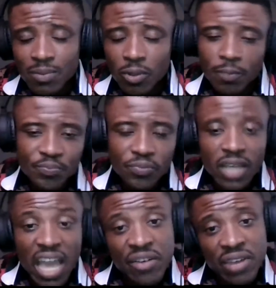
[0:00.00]
but
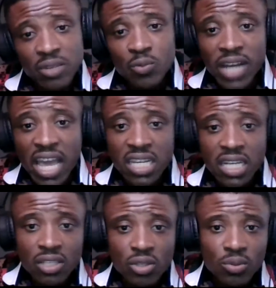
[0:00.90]
I read when I
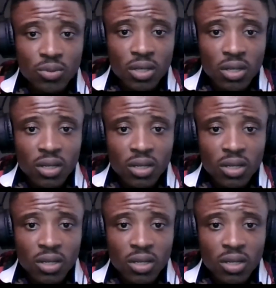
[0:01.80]
needed to.